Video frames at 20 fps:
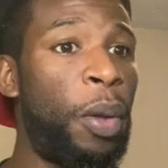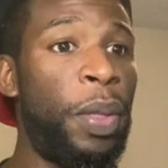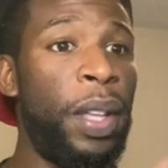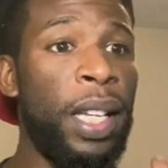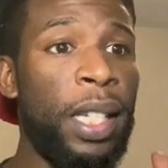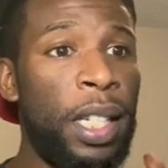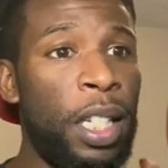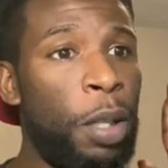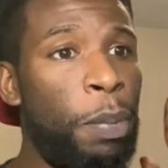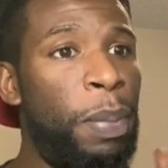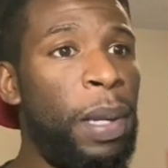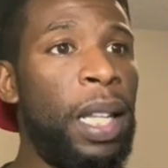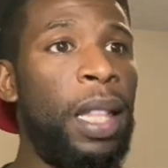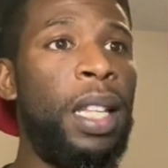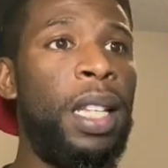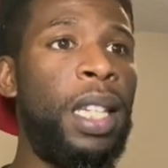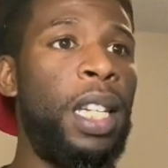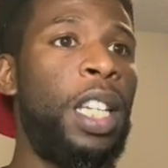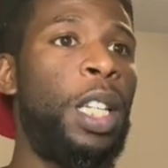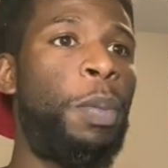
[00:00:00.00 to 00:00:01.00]
this is Be The
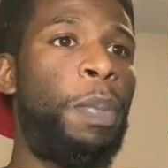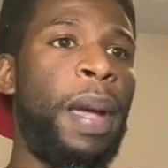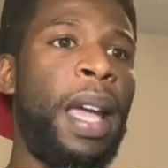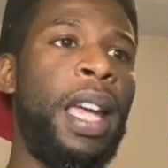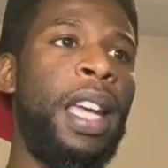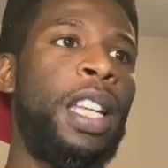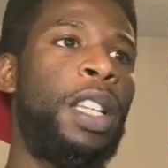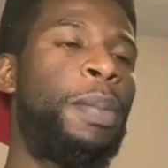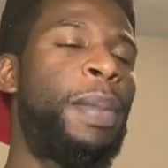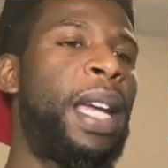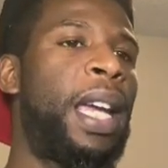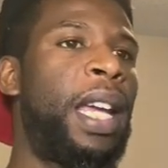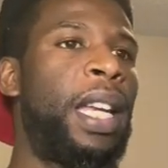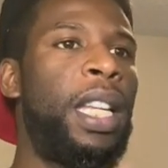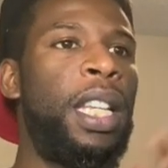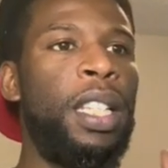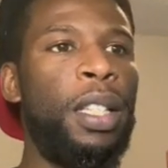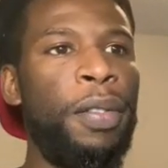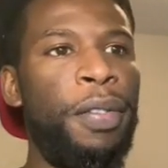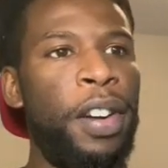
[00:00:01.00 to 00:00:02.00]
G's page, man.
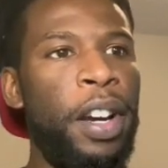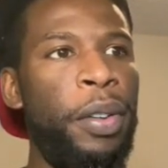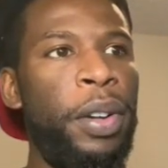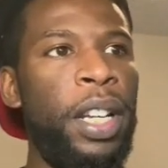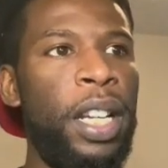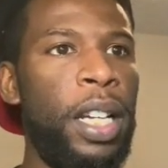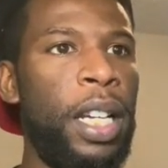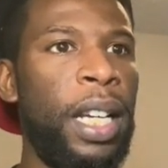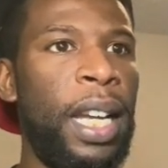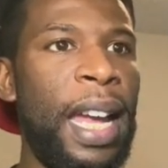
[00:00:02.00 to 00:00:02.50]
He's a very good